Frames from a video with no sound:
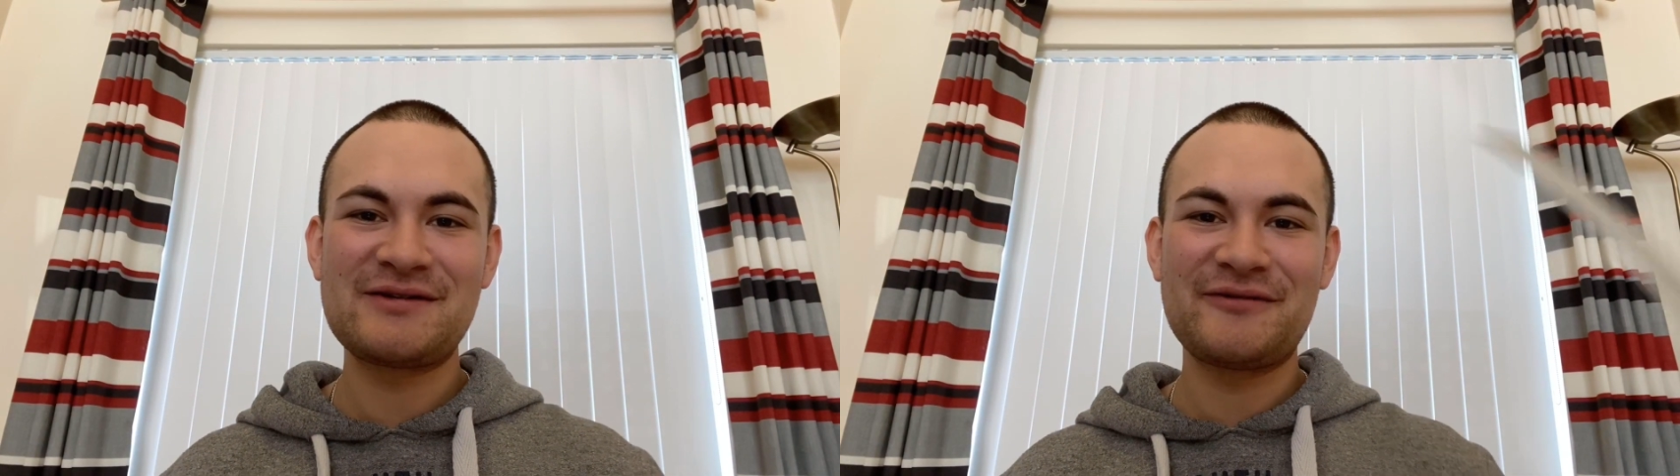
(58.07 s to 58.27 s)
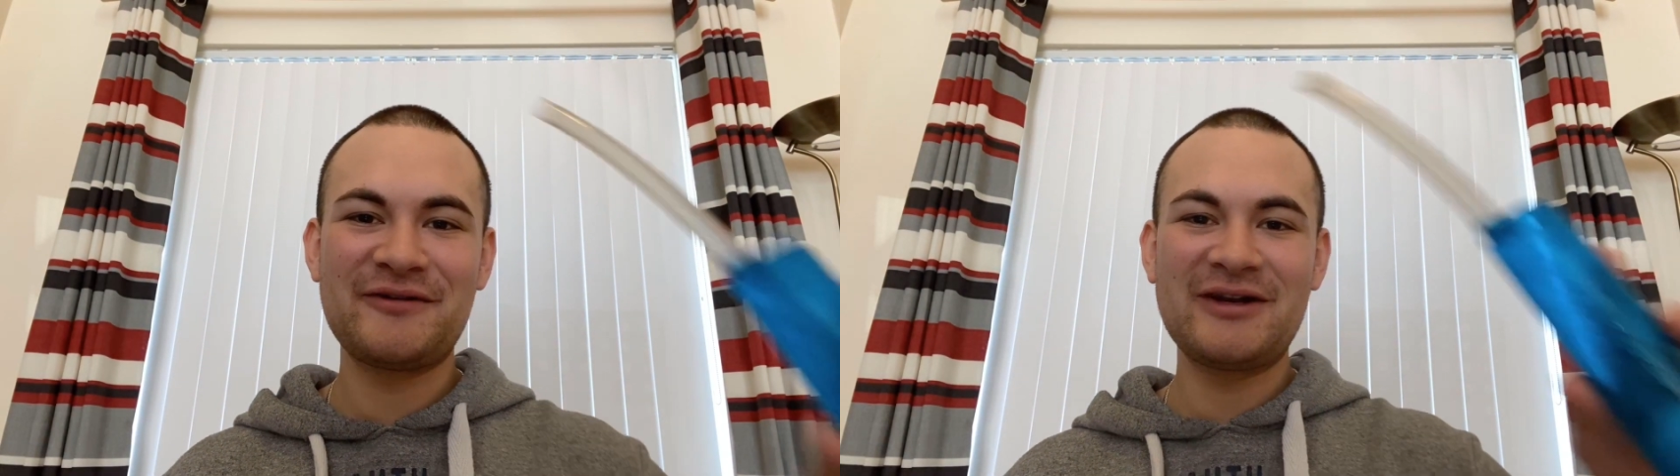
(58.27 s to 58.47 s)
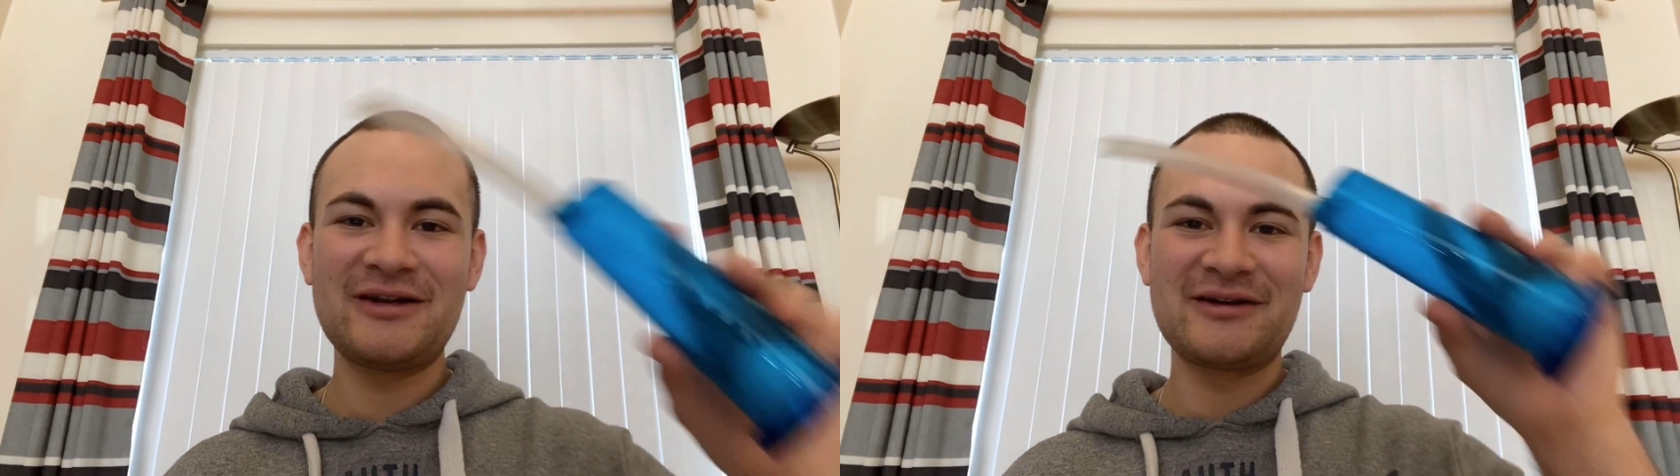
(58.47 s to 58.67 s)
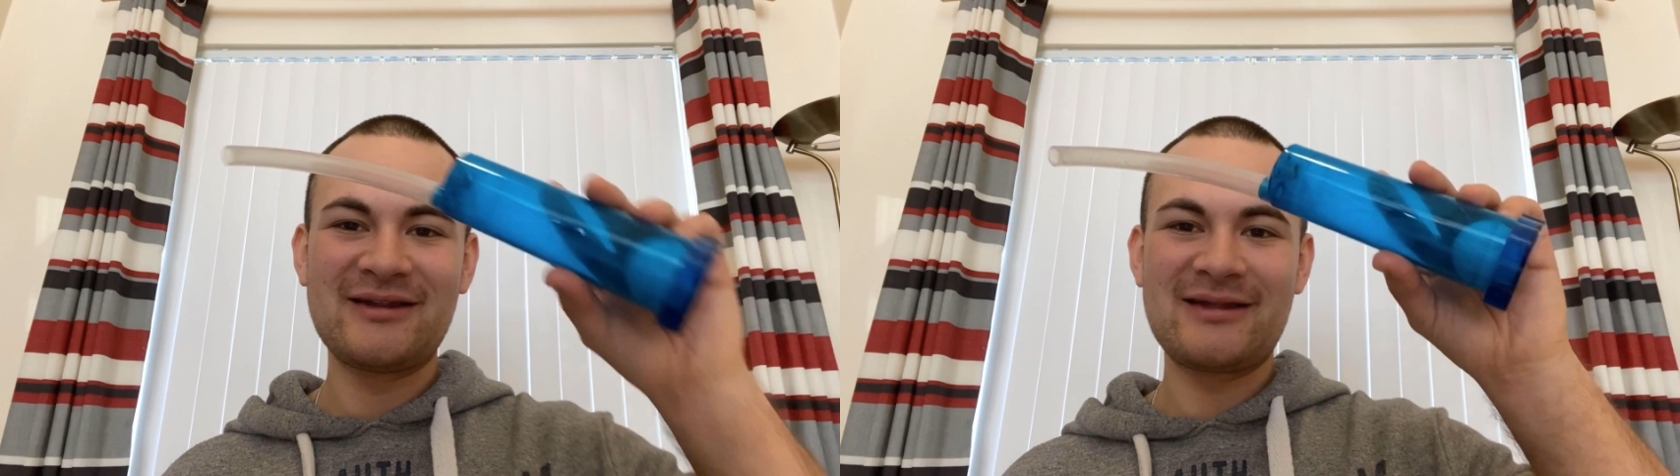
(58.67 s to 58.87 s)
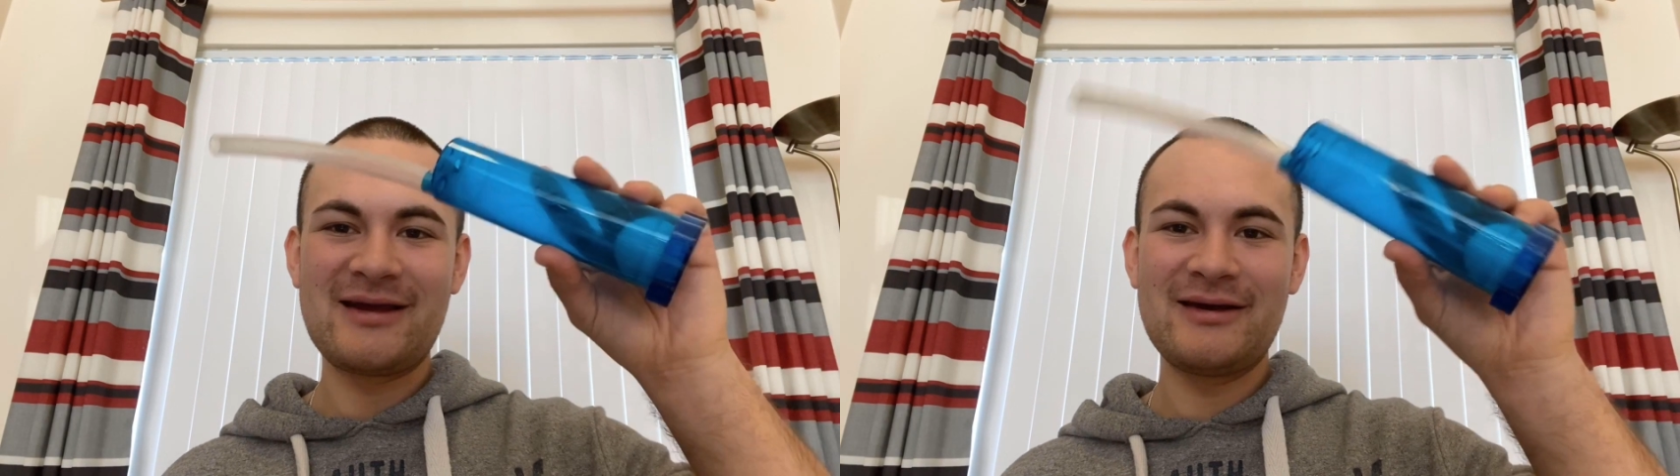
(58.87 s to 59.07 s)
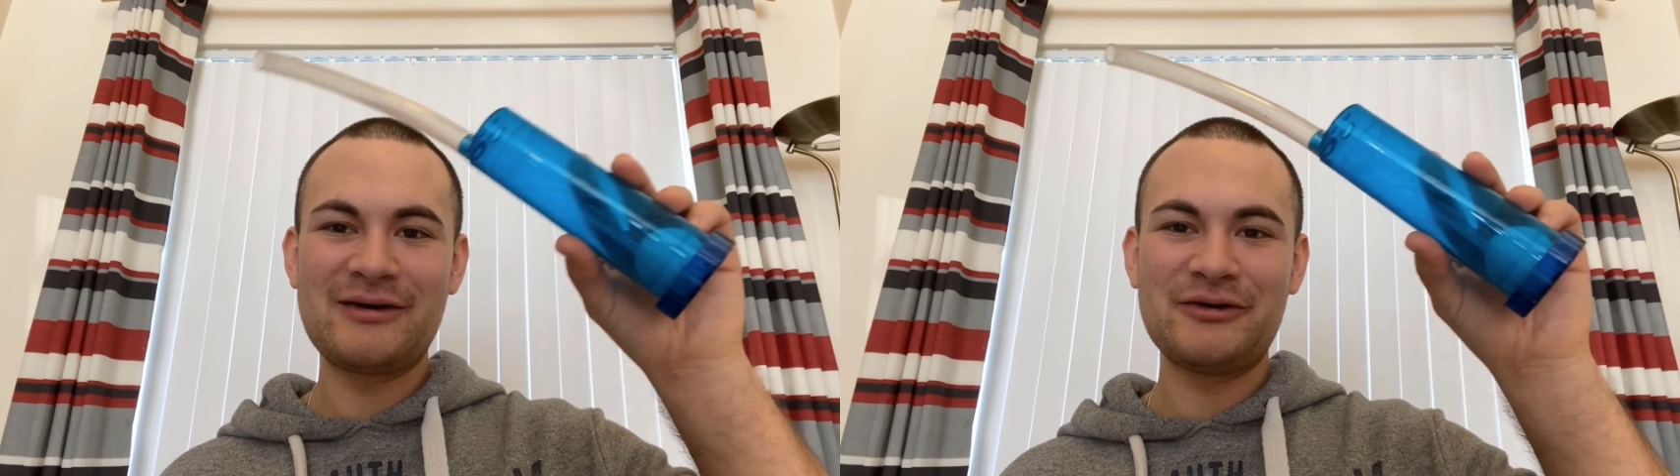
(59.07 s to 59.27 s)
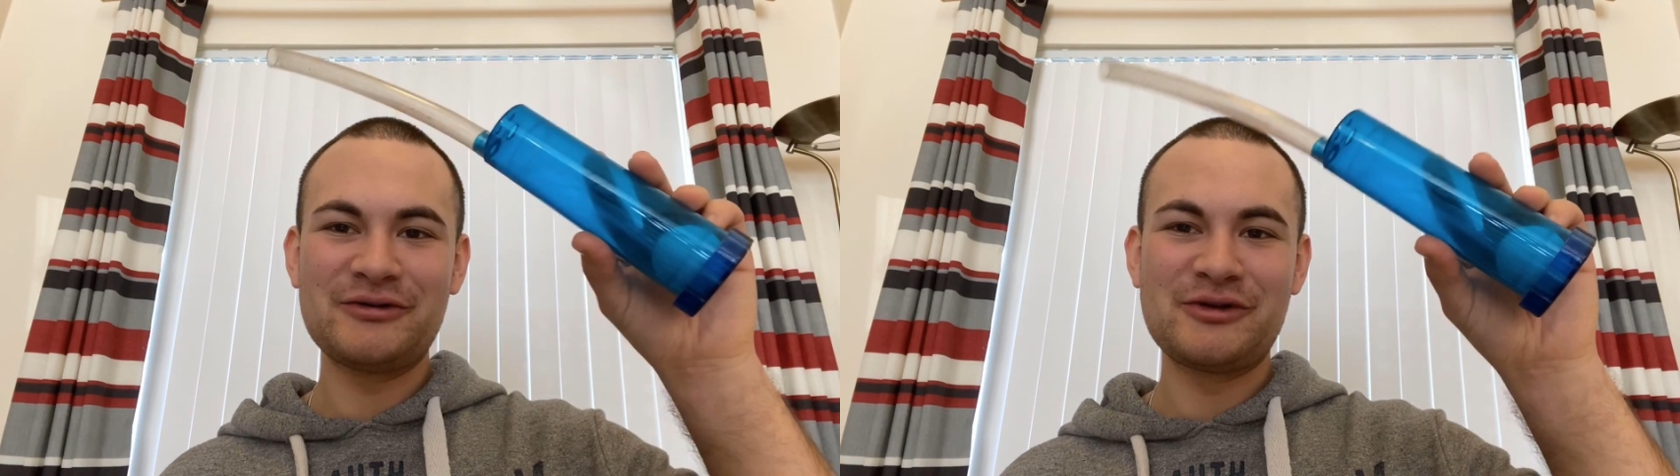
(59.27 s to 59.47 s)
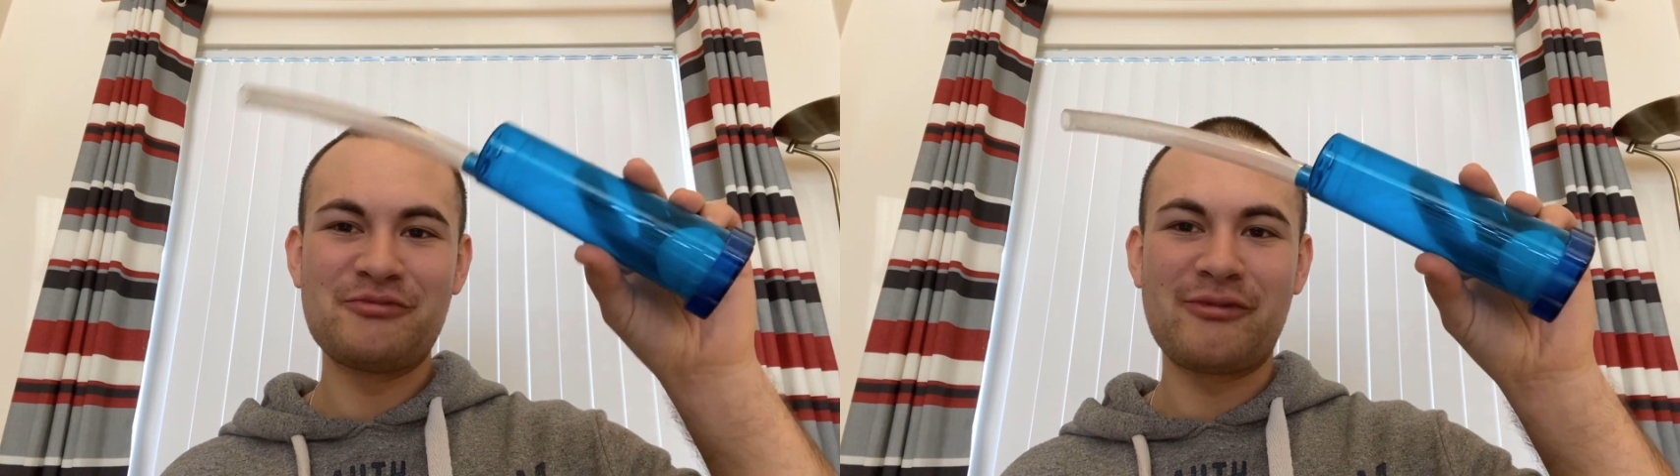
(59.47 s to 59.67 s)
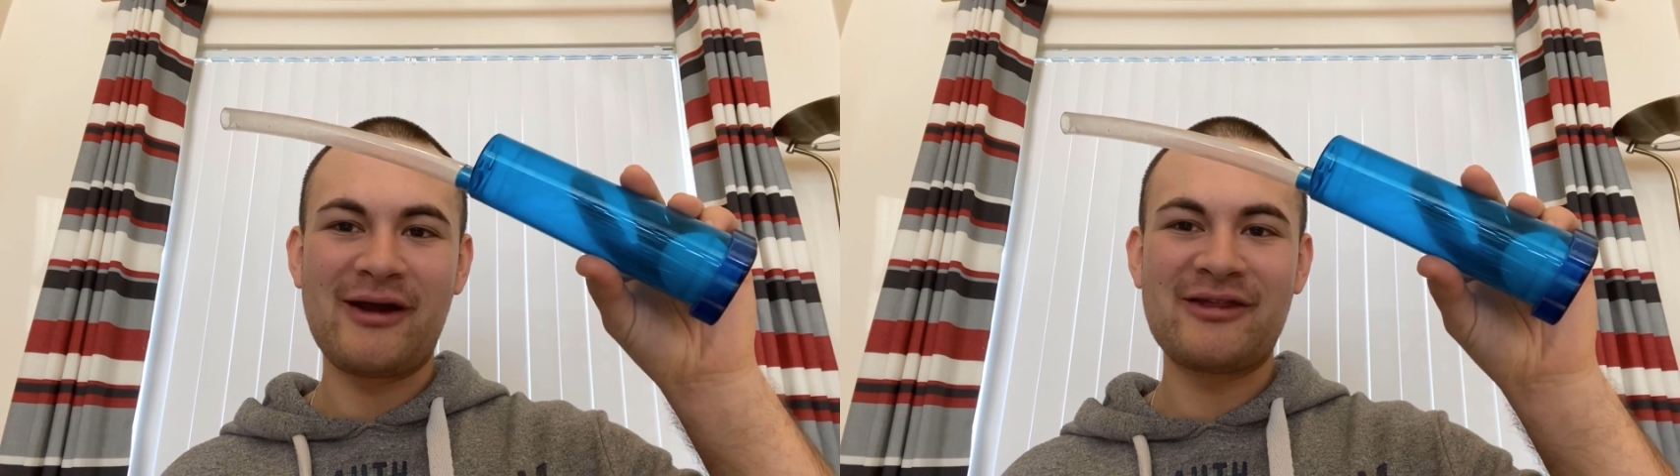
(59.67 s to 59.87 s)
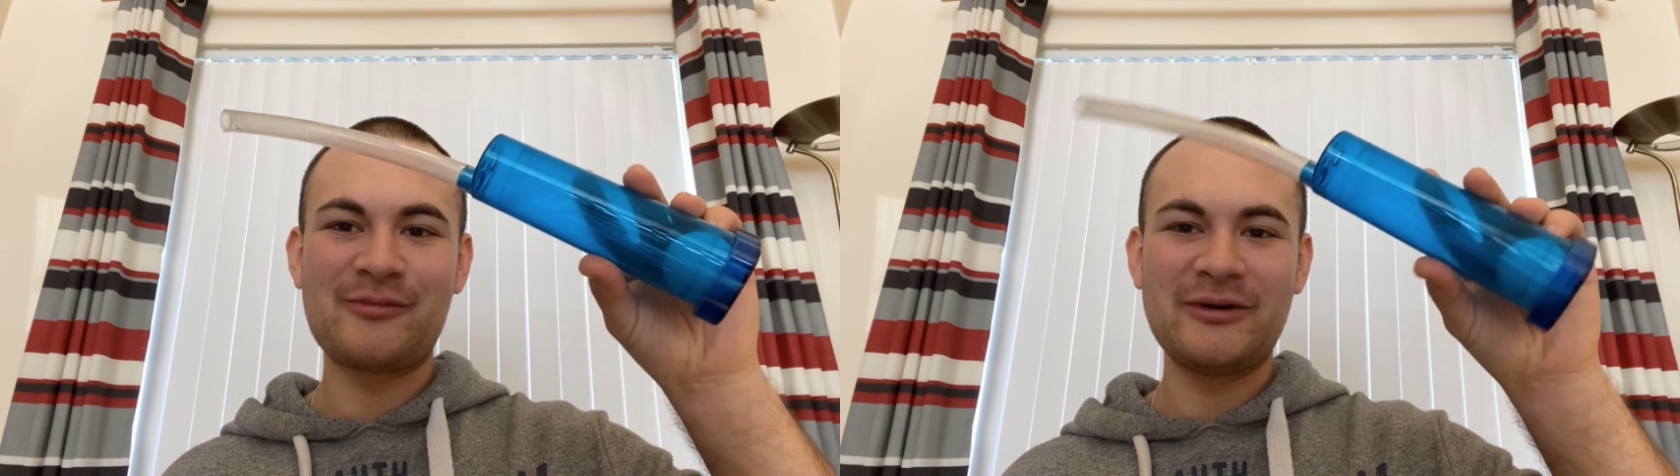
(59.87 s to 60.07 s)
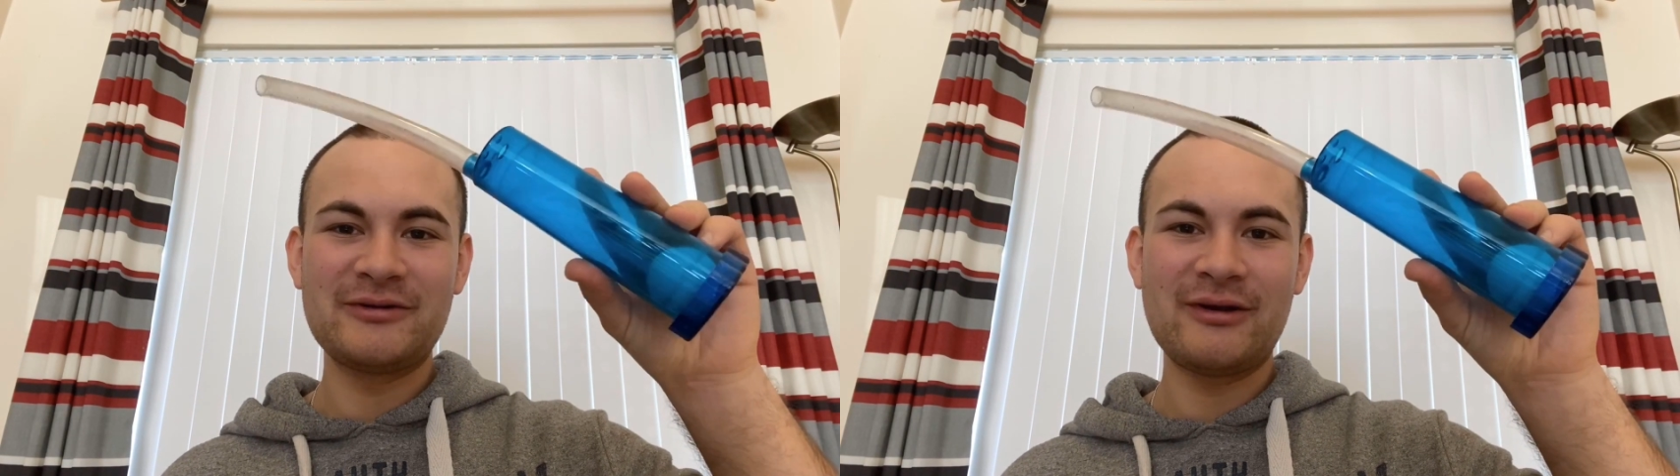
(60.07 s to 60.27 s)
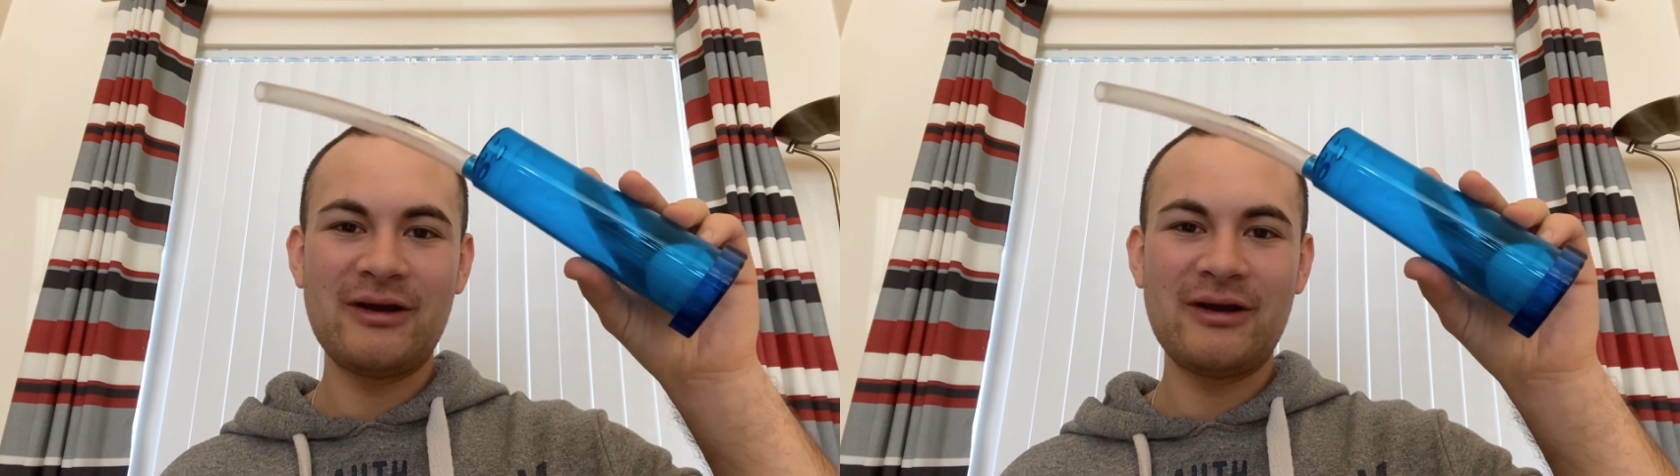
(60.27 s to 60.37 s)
funny looking thing called a breath builder.